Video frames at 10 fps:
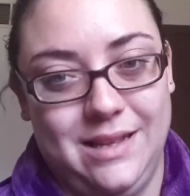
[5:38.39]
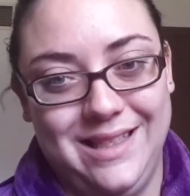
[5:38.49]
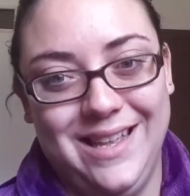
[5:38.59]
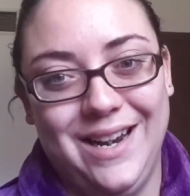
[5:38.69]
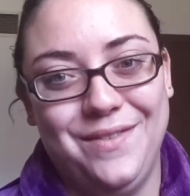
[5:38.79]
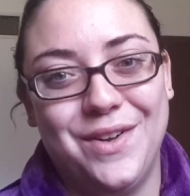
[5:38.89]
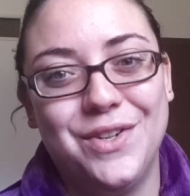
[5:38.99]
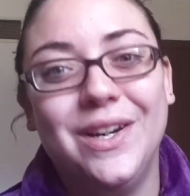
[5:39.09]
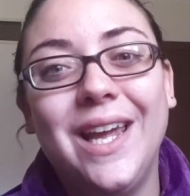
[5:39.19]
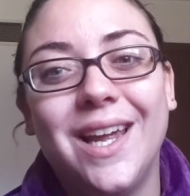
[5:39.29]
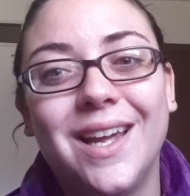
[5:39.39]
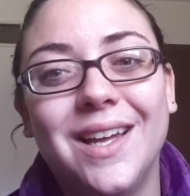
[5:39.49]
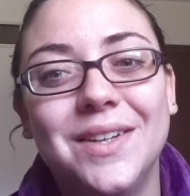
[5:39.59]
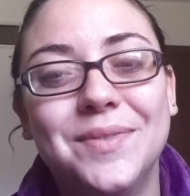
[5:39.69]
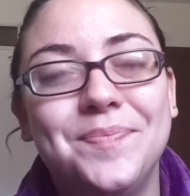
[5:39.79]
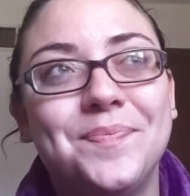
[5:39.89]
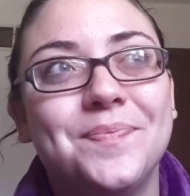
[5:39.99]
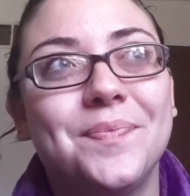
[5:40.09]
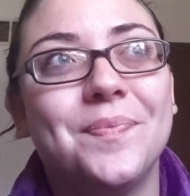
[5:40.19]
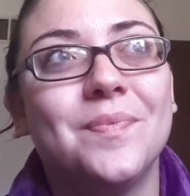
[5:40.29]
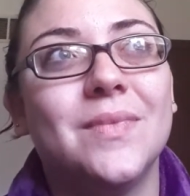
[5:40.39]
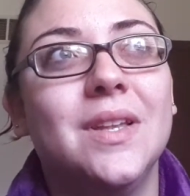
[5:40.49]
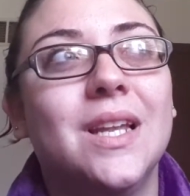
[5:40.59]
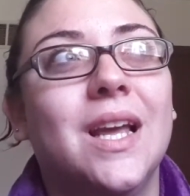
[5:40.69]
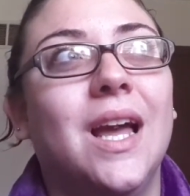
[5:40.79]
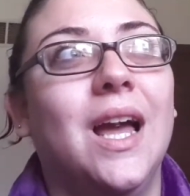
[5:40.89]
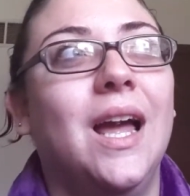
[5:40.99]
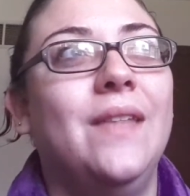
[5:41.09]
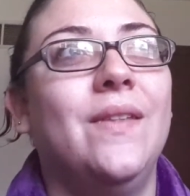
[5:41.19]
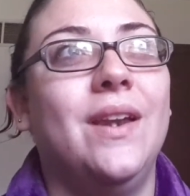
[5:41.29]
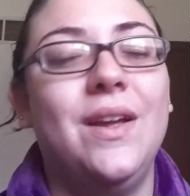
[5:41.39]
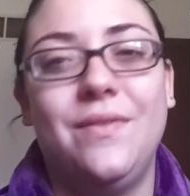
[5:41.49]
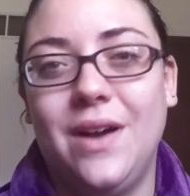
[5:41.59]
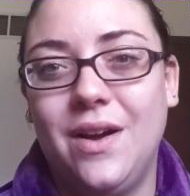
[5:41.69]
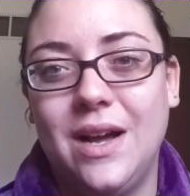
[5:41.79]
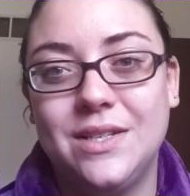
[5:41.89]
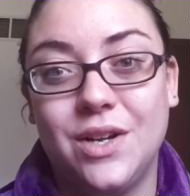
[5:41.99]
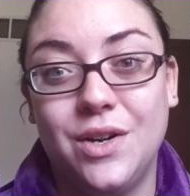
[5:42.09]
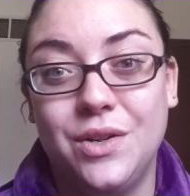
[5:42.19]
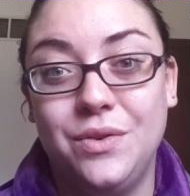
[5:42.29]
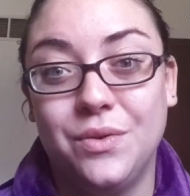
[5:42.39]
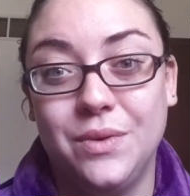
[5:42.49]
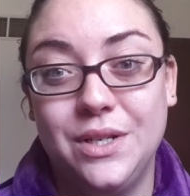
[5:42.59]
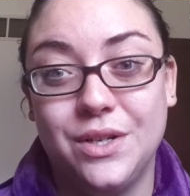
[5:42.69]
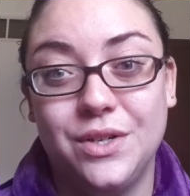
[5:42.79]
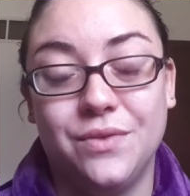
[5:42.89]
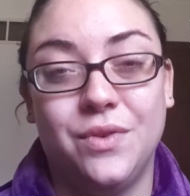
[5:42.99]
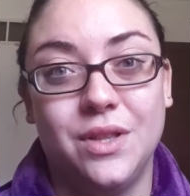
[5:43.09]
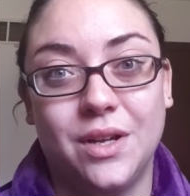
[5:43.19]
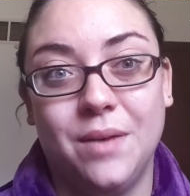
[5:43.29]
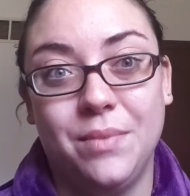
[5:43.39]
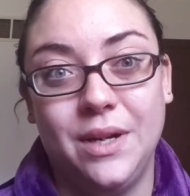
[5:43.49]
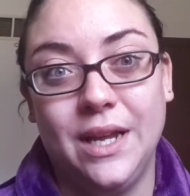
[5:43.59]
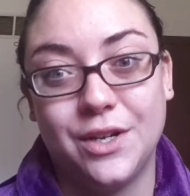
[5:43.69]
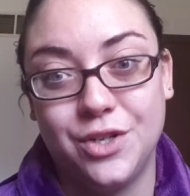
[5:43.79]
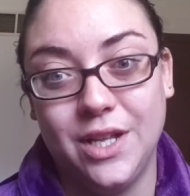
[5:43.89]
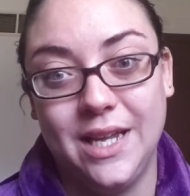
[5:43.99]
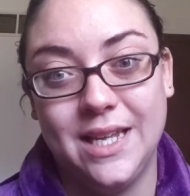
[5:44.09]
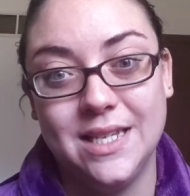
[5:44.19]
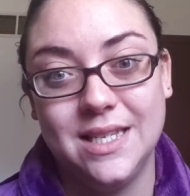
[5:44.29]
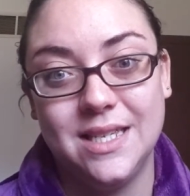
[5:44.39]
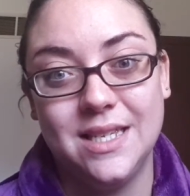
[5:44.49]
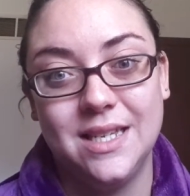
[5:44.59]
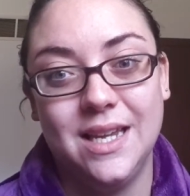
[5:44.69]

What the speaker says: And then I found Younique. And then I started doing research of what the company actually is